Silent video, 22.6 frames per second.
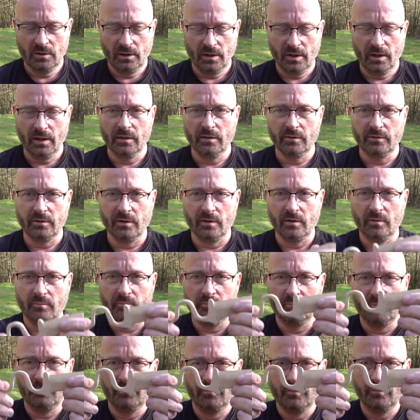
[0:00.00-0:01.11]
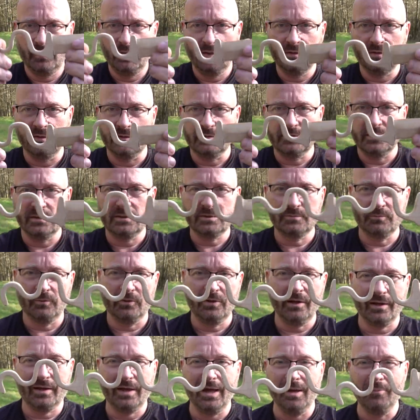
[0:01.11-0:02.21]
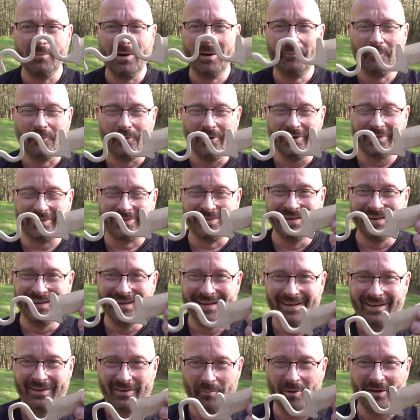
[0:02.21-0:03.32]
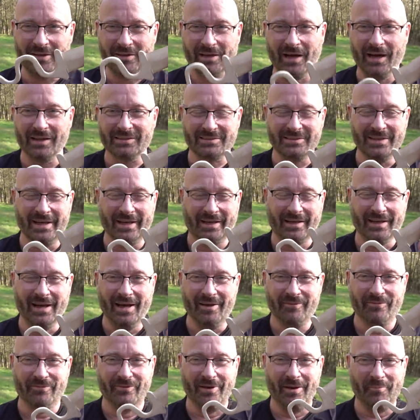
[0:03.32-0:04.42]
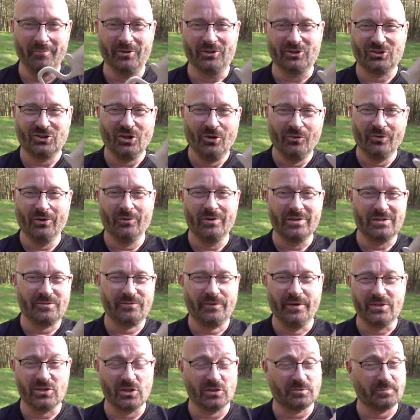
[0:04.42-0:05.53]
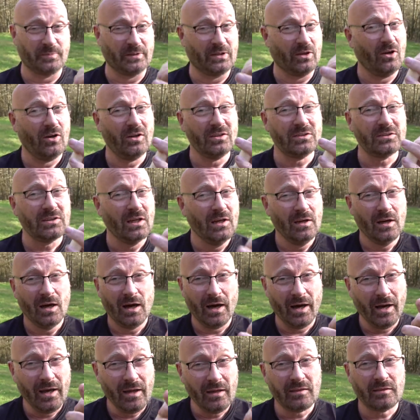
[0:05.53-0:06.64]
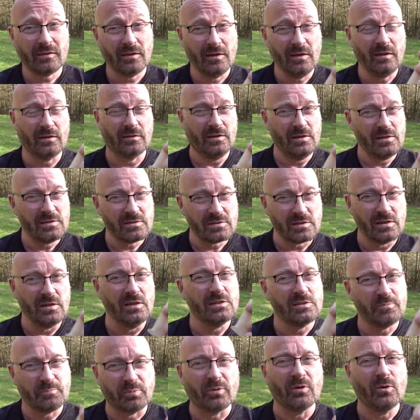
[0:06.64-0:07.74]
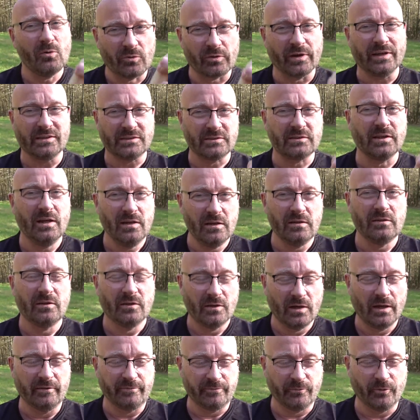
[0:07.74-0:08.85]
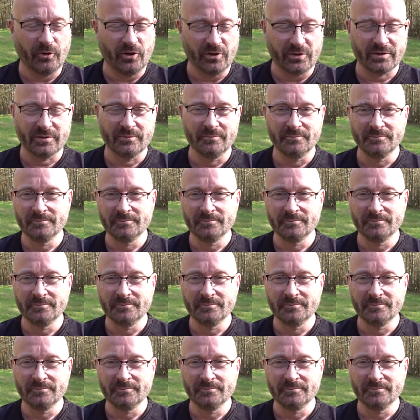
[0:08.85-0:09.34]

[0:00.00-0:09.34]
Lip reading: And, well, this is what I came up with. The Midgard Snake knife. Let me show you its features, because I think this is progress in the knife world.